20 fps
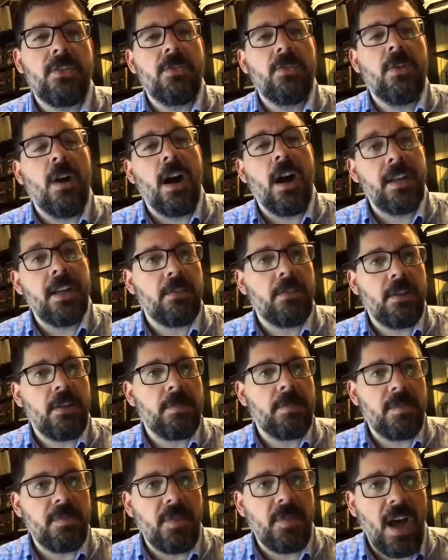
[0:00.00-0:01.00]
unencrypt
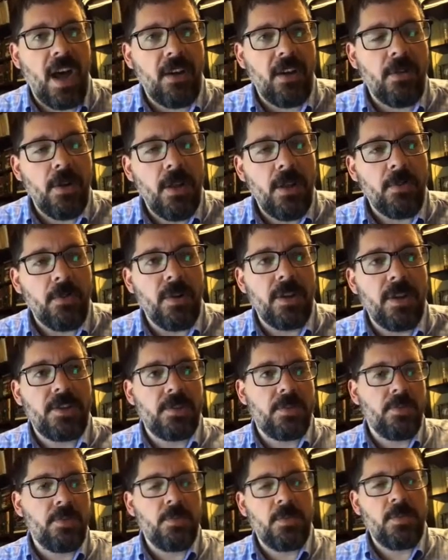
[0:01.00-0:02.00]
the file,
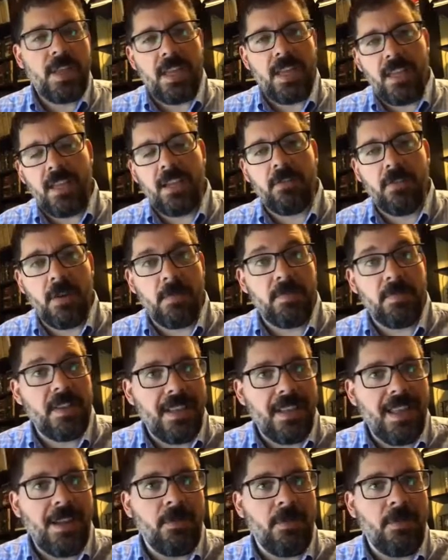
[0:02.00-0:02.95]
which we encrypted